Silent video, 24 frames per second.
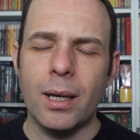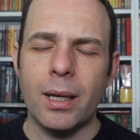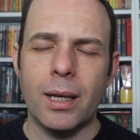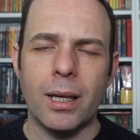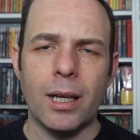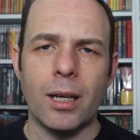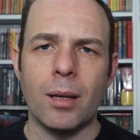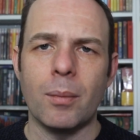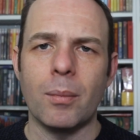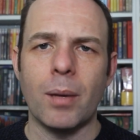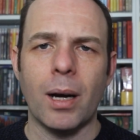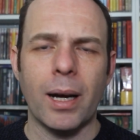
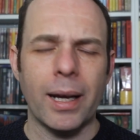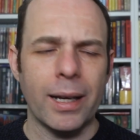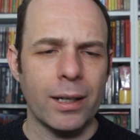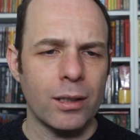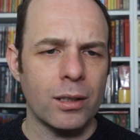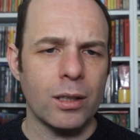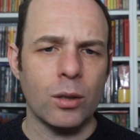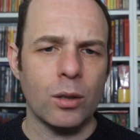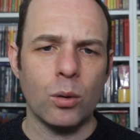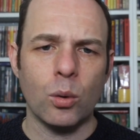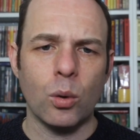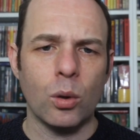Um, I
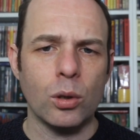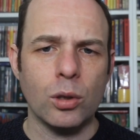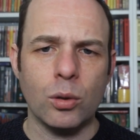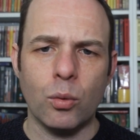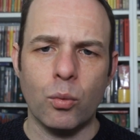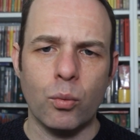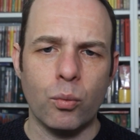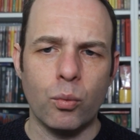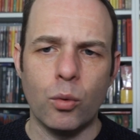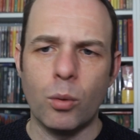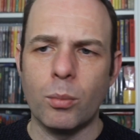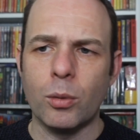heard lots
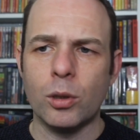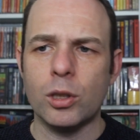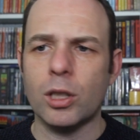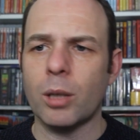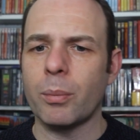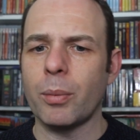of rumours